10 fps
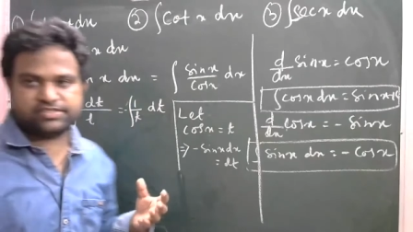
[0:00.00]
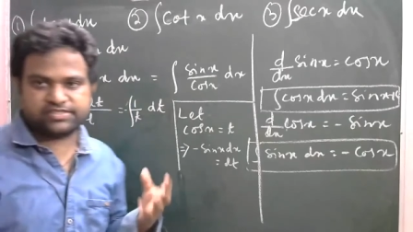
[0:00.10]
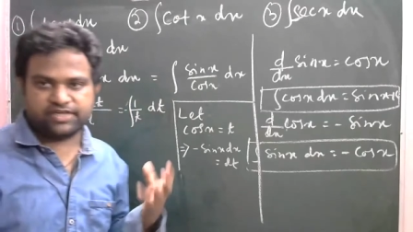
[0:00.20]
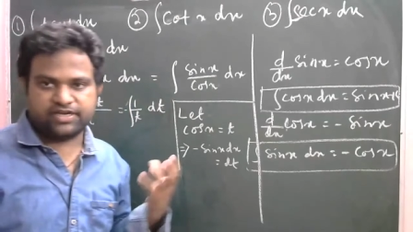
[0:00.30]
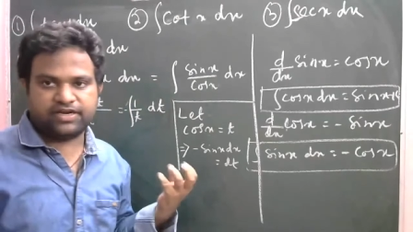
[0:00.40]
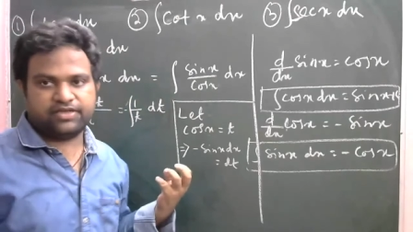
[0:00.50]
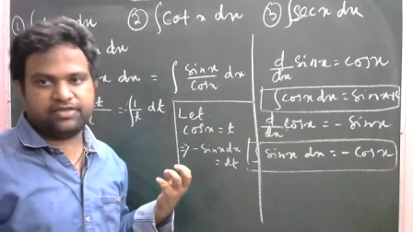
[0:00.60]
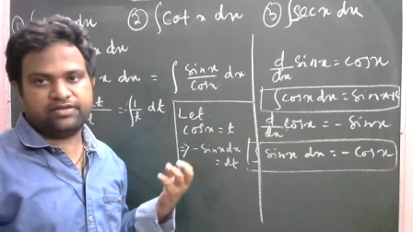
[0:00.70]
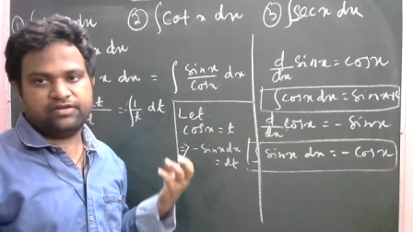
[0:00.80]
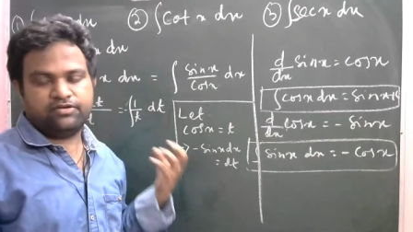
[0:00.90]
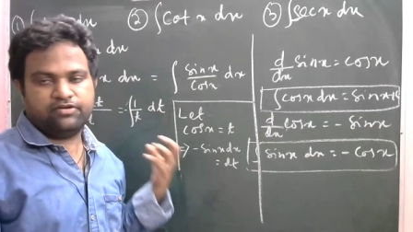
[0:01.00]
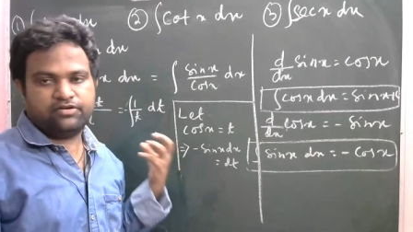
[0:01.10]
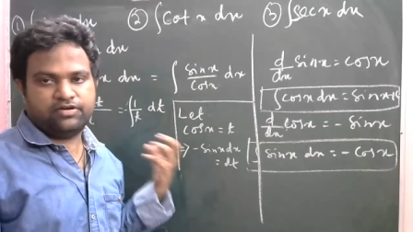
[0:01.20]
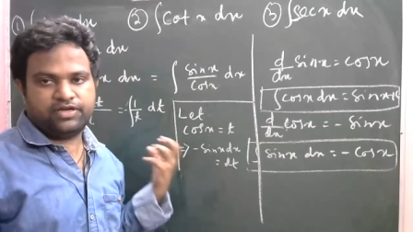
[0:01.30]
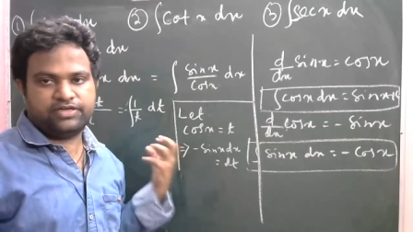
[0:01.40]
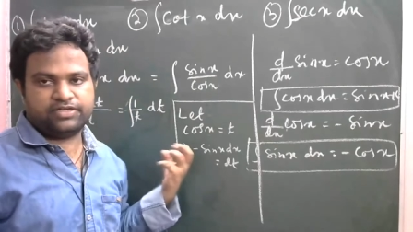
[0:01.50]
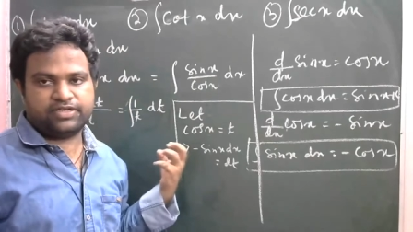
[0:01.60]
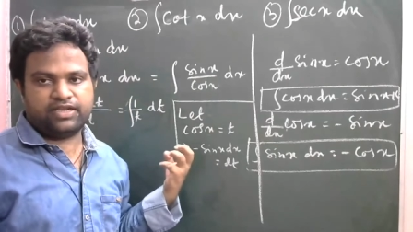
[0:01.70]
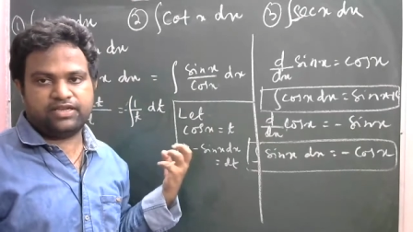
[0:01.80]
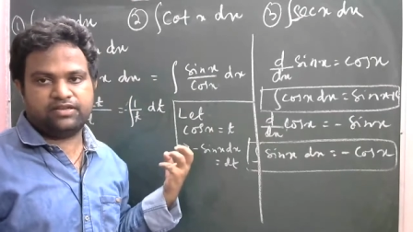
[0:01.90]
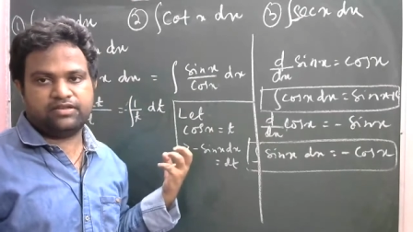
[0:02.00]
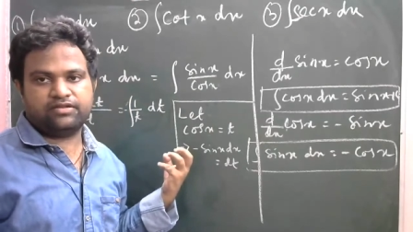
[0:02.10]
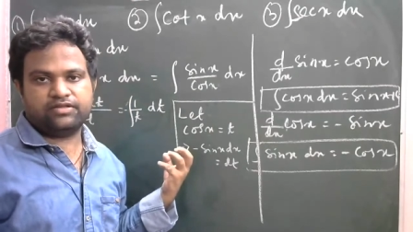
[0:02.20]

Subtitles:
is a standard integral.